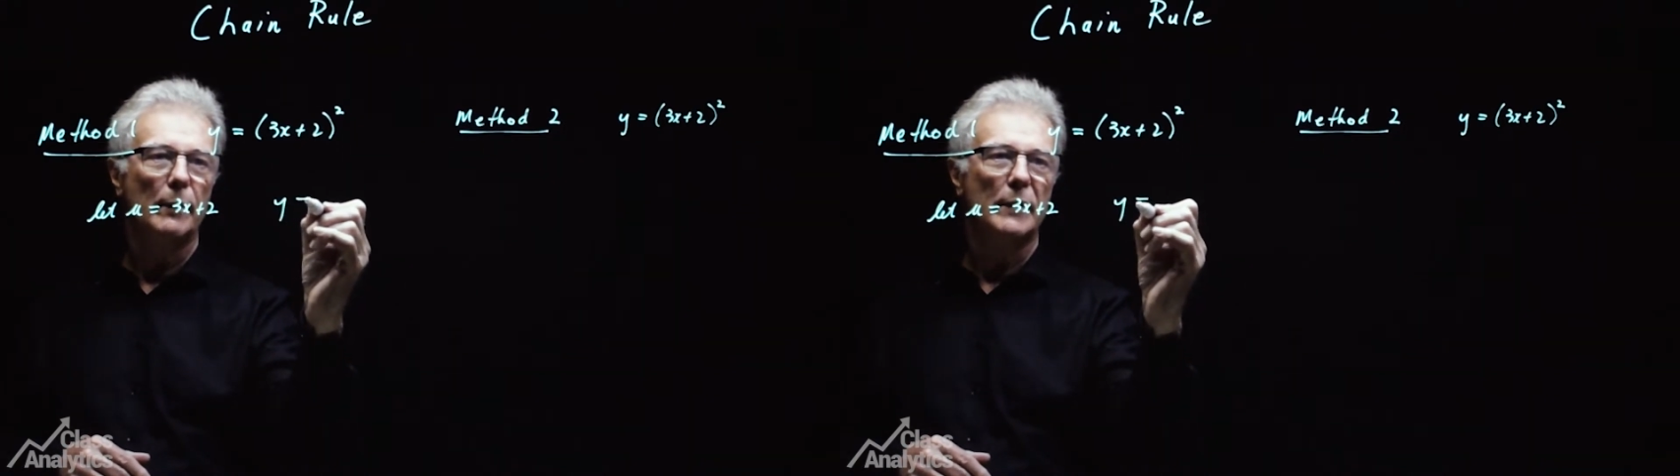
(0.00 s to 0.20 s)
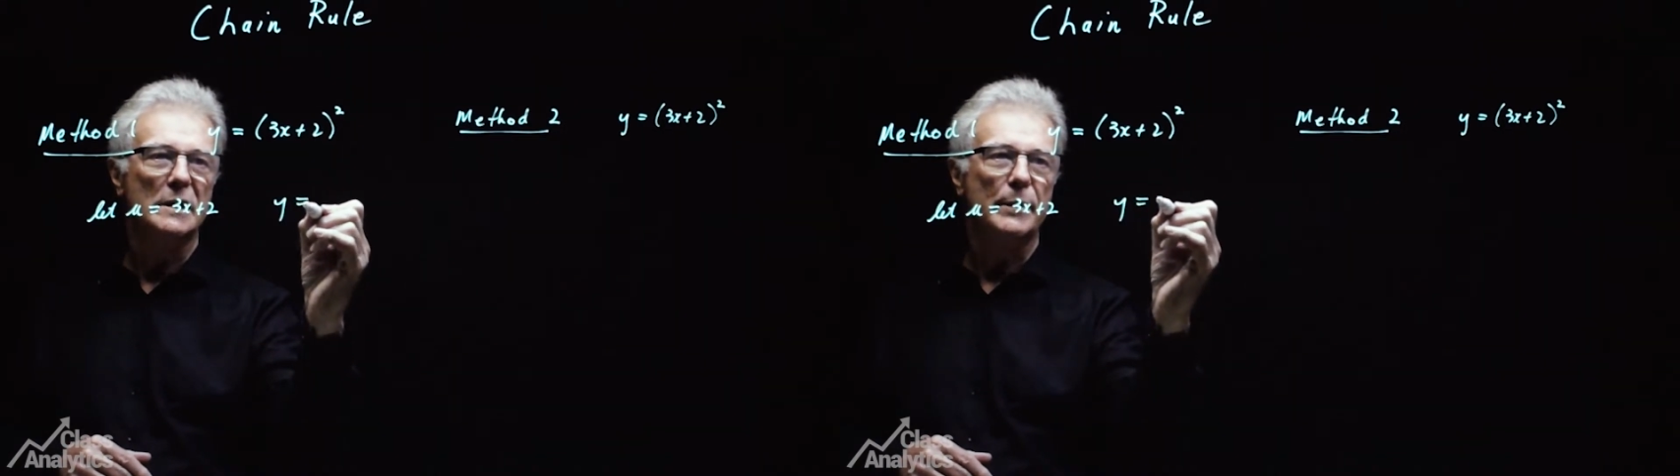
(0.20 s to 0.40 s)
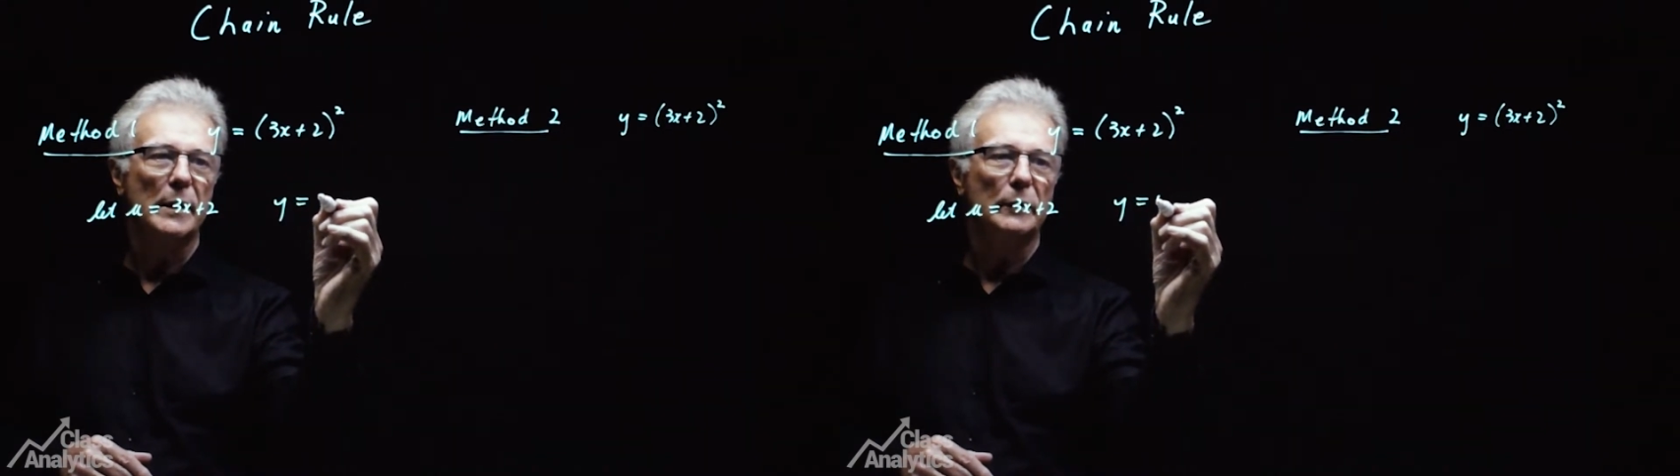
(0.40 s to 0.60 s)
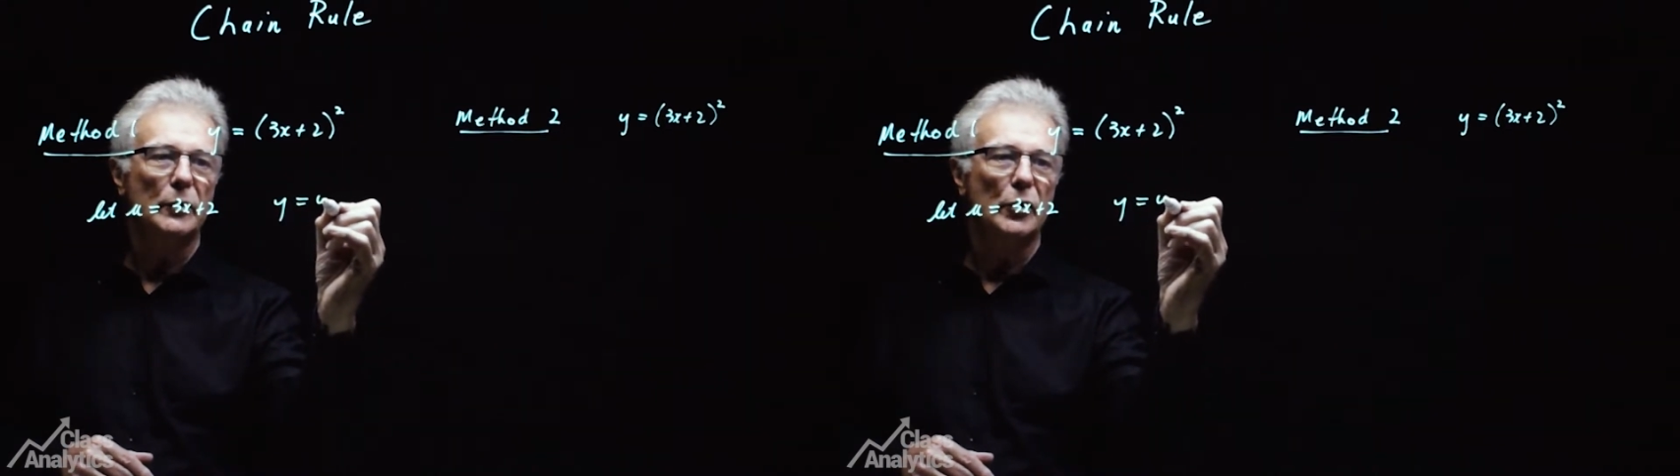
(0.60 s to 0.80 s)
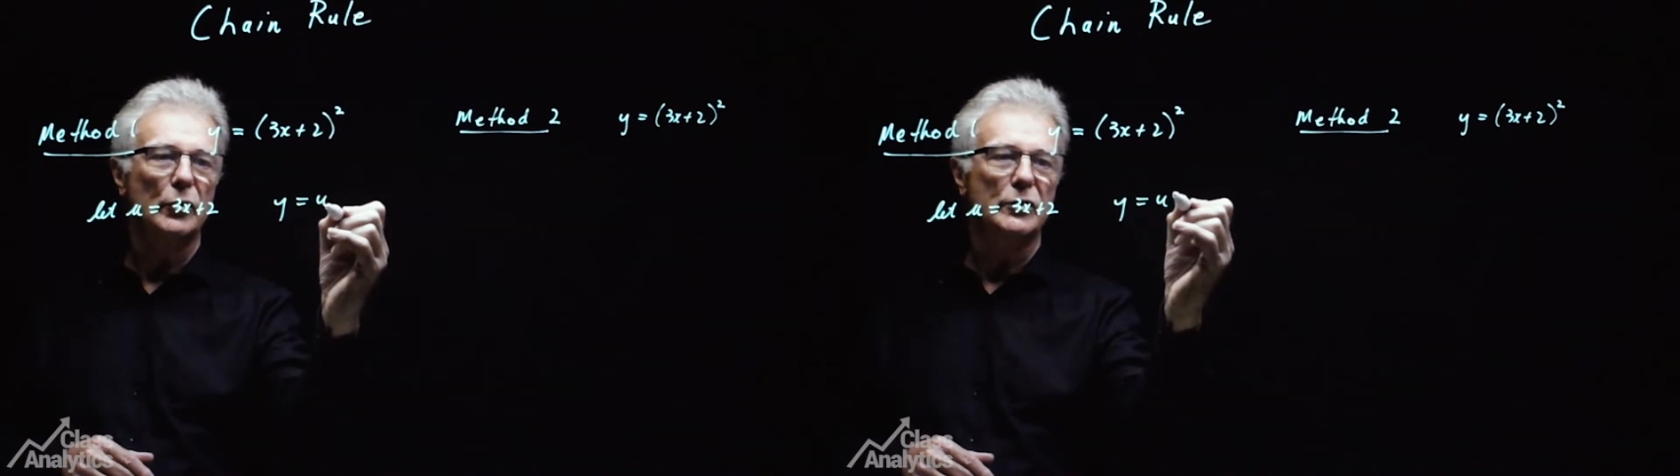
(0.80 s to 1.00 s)
must be equal to
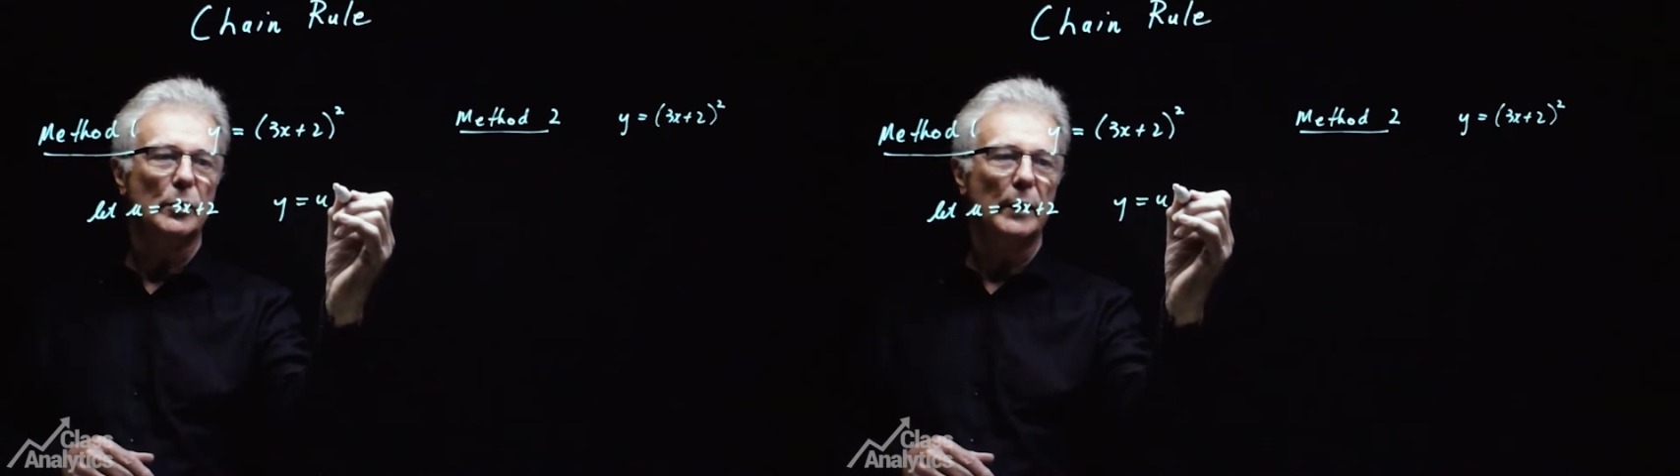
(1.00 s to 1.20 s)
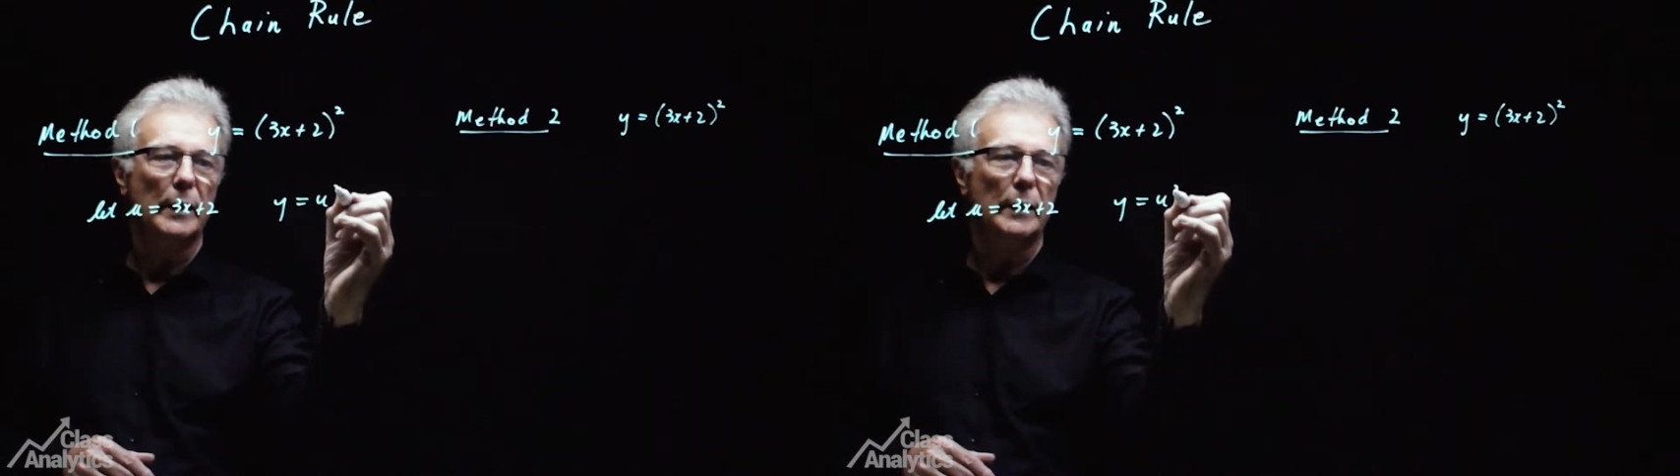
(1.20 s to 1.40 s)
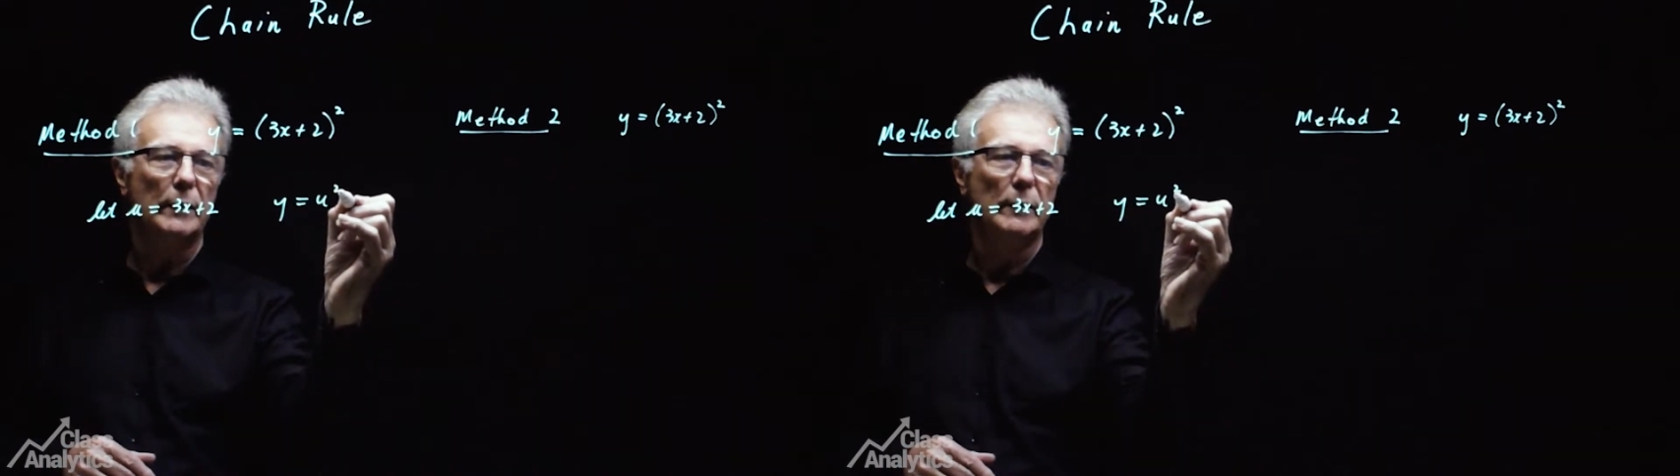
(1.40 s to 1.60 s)
u squared.